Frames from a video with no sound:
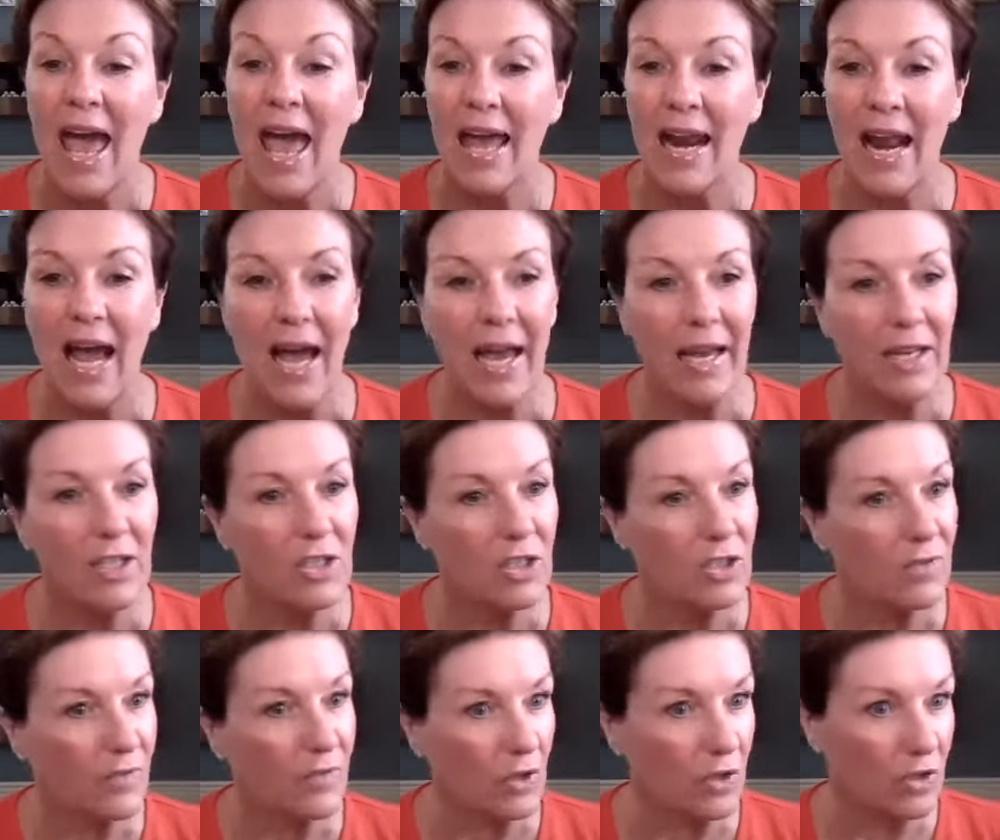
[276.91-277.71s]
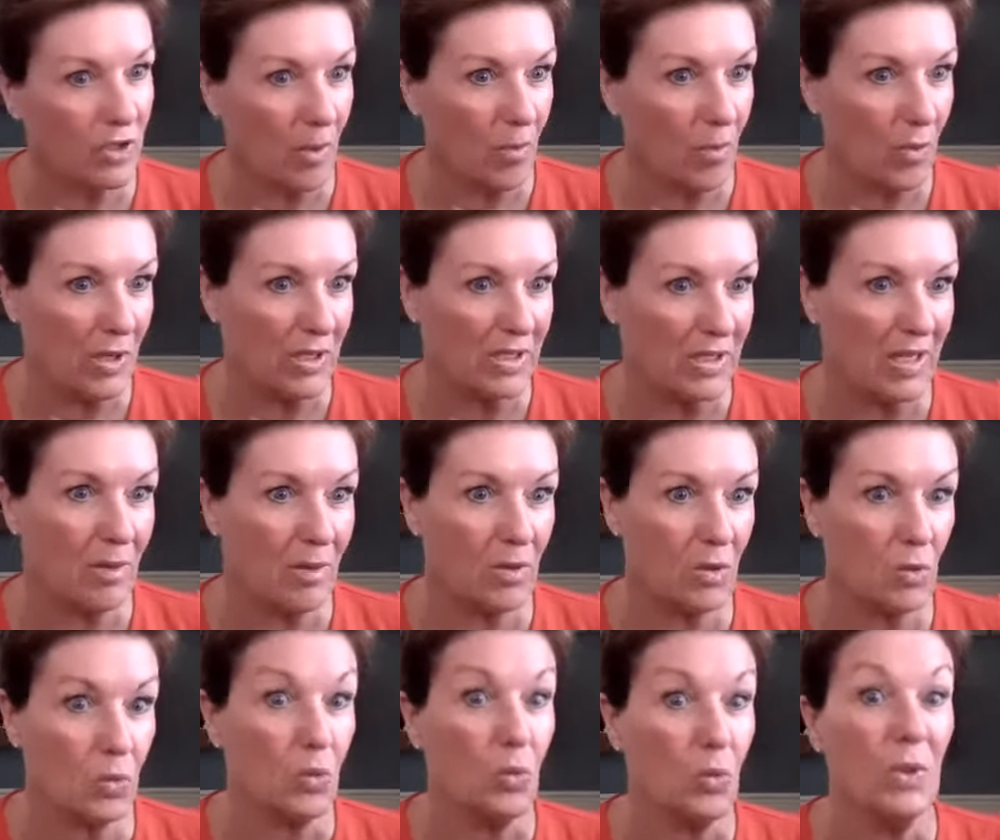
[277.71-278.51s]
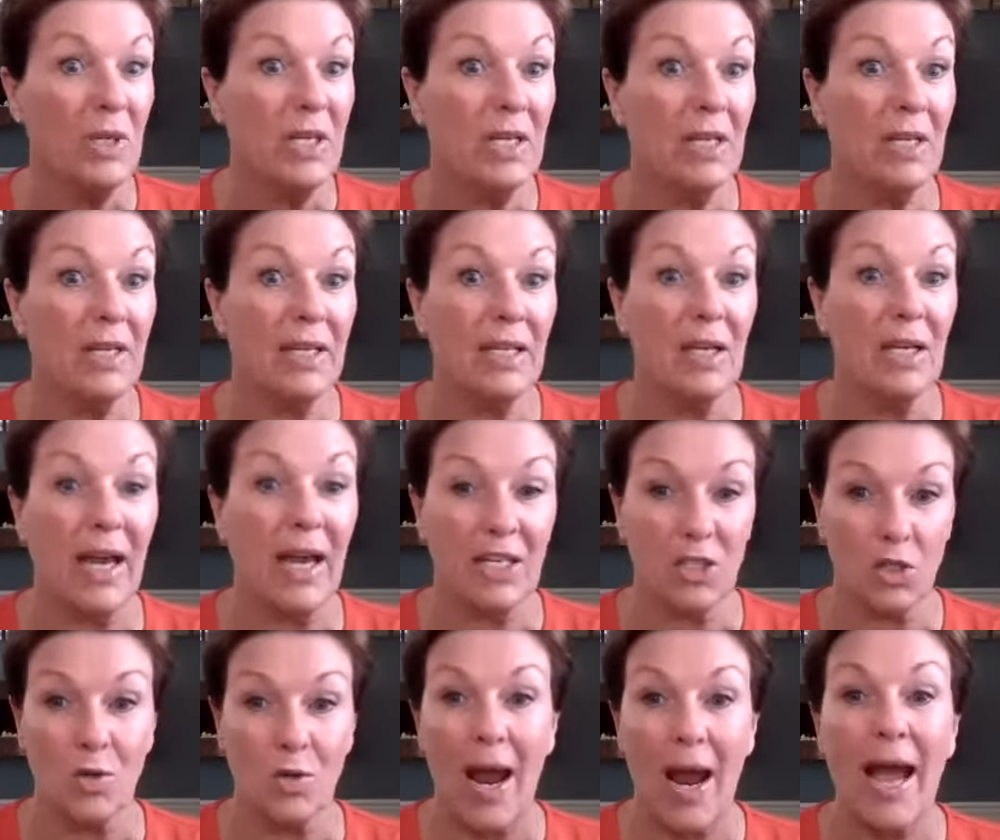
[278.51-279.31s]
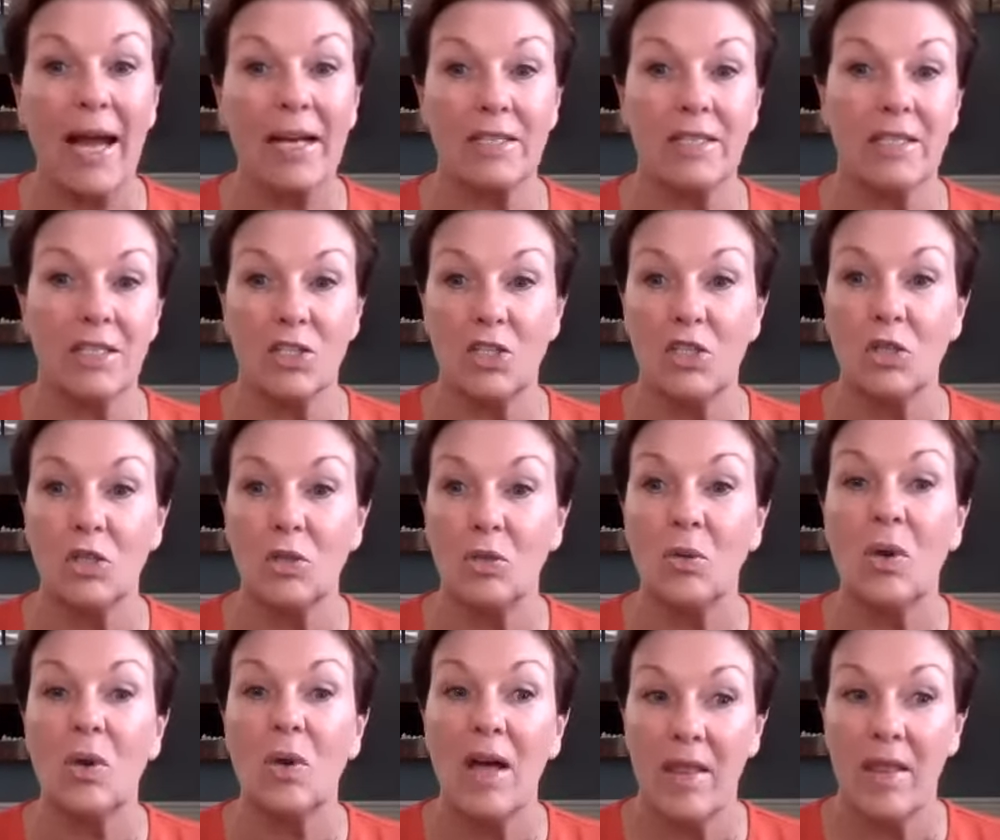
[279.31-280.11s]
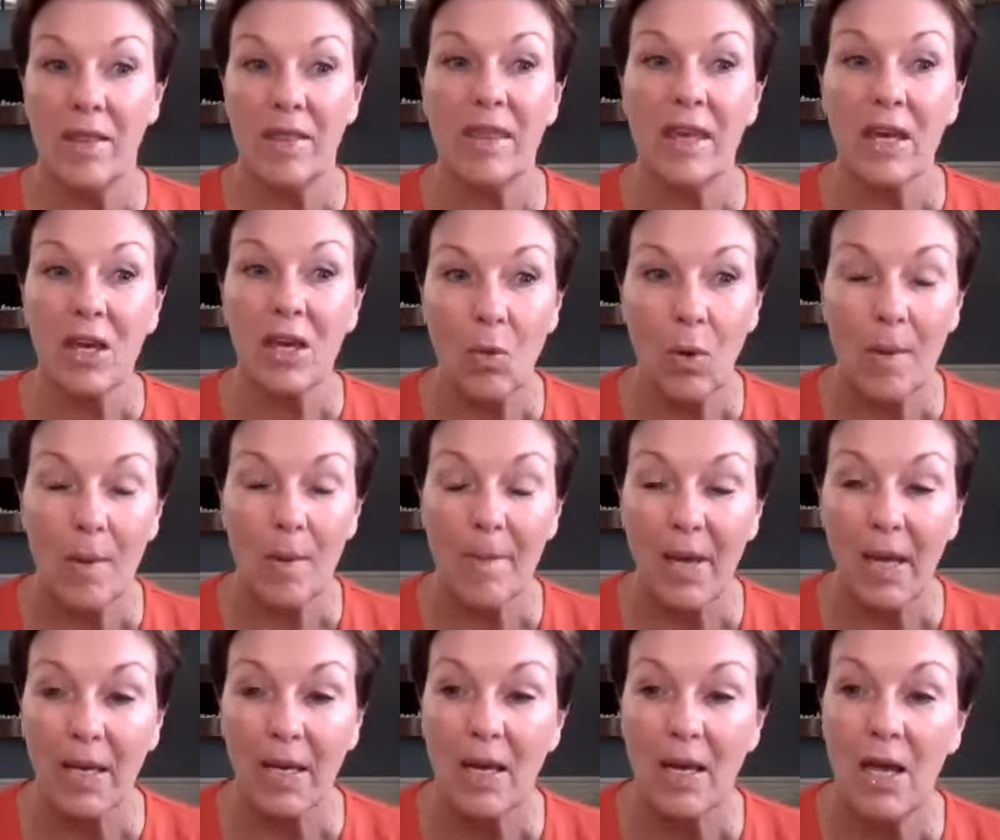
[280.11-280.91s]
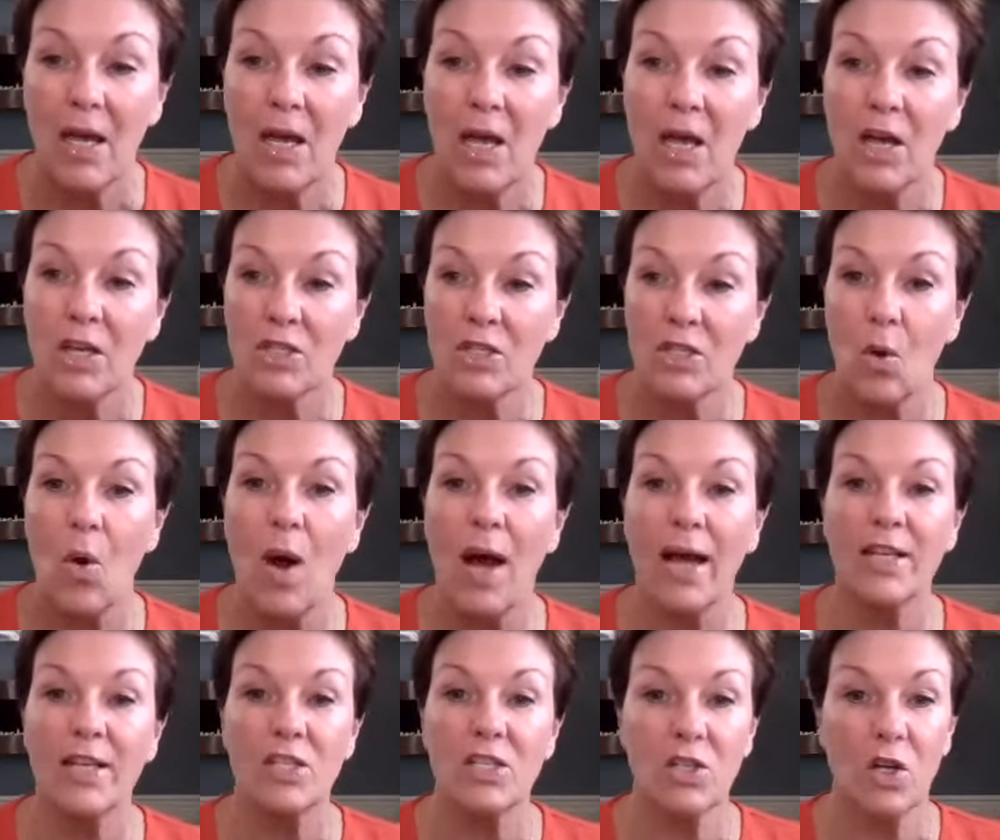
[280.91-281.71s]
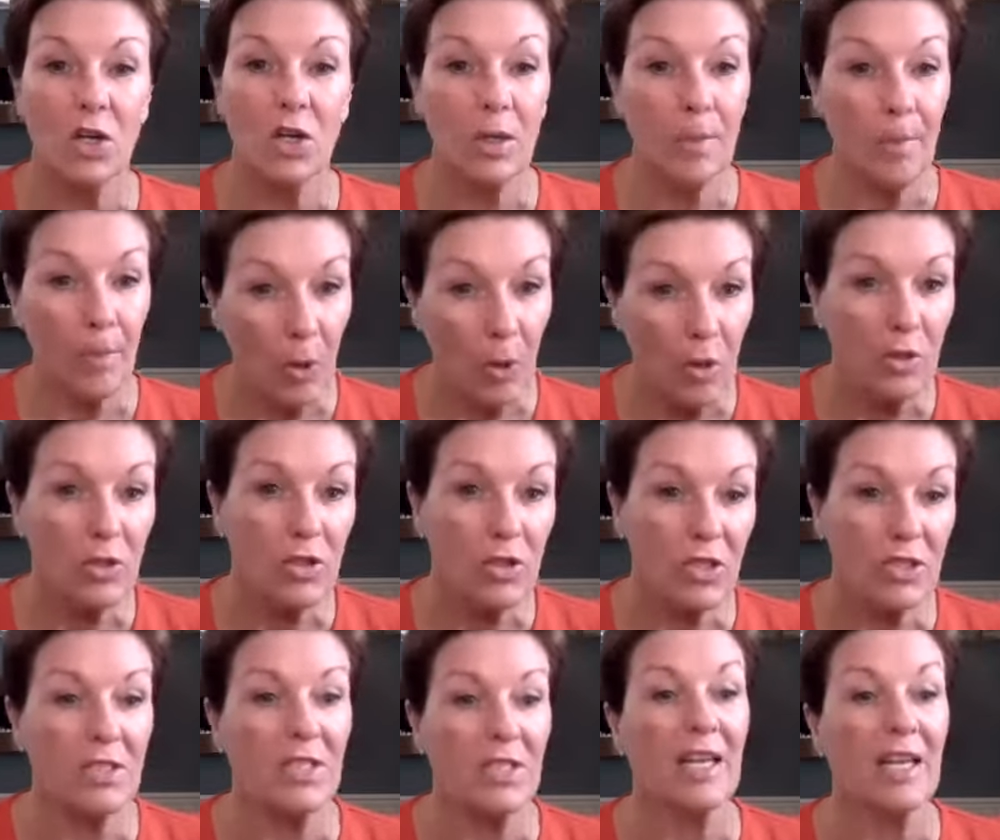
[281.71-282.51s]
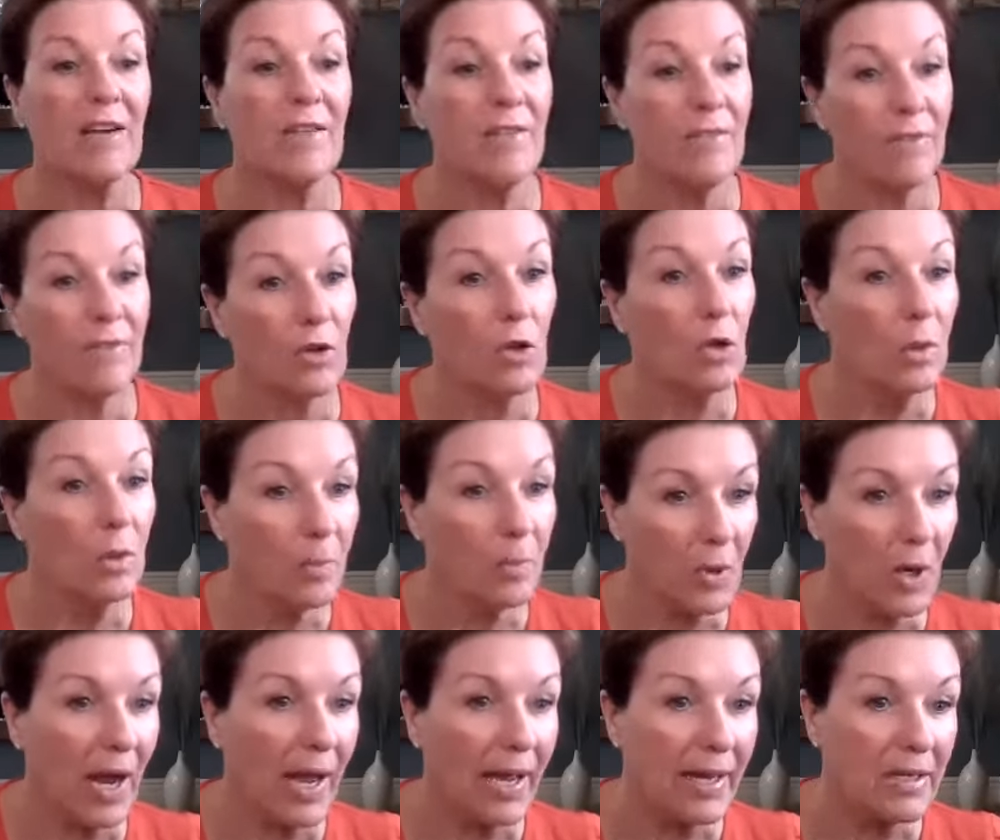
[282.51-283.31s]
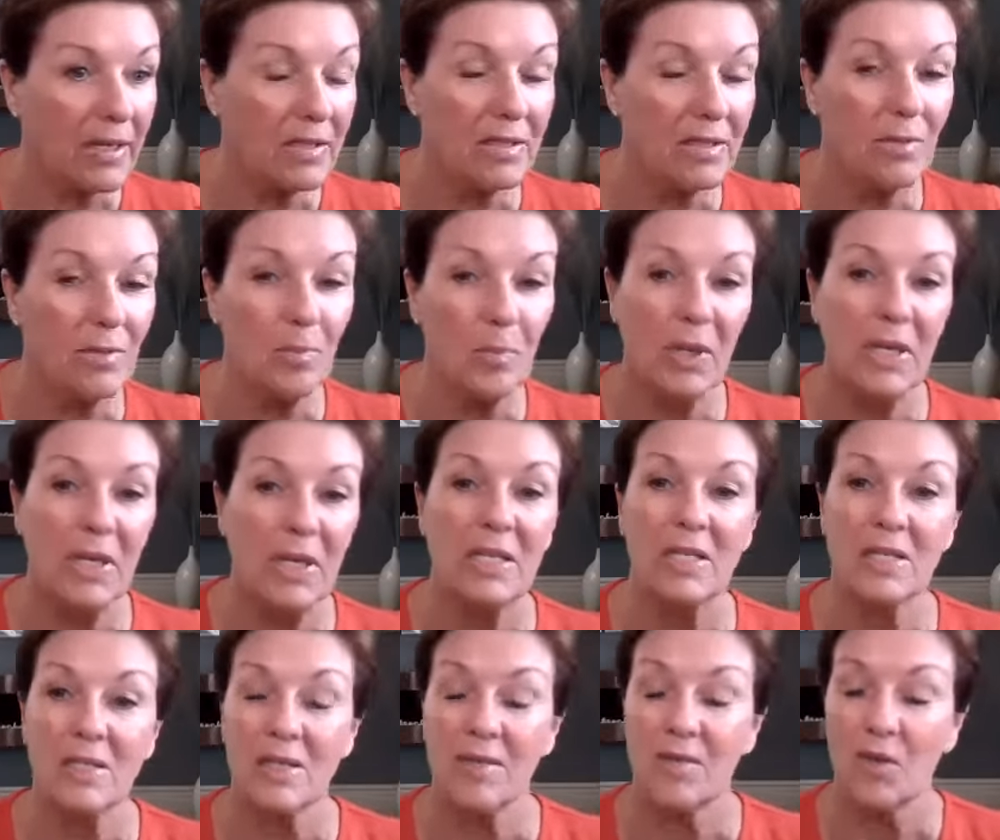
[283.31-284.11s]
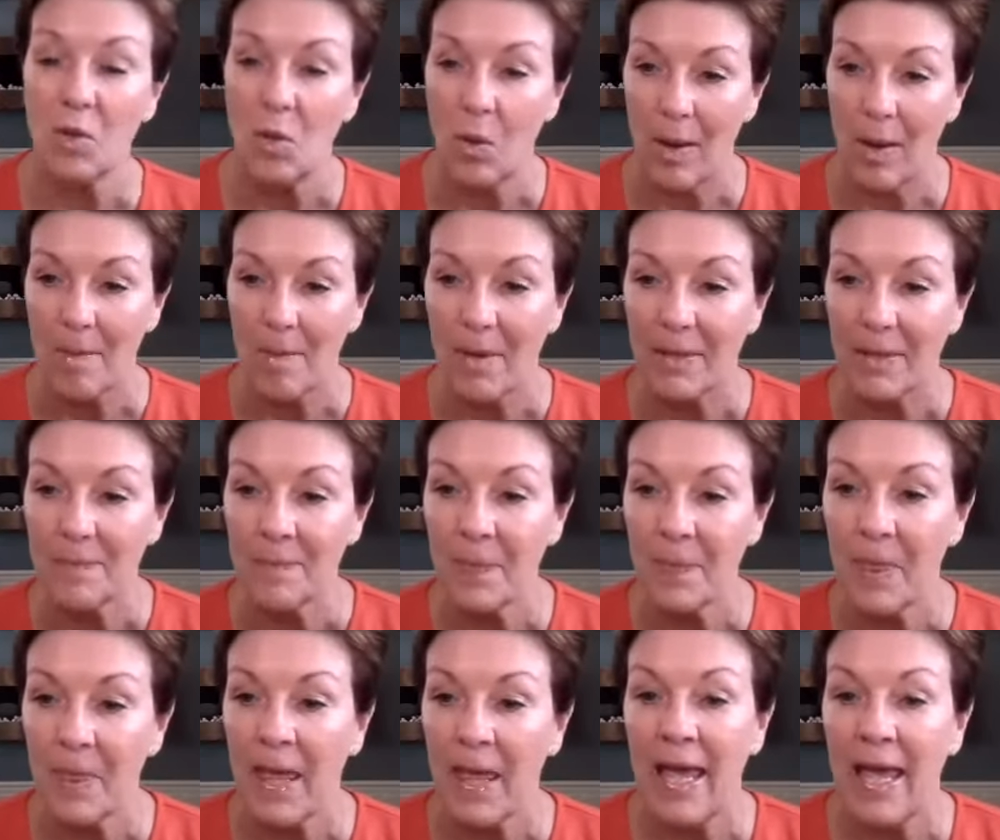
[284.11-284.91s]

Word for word: and i just for some reason i was really attracted to the equipment so i started purchasing full price pieces of equipment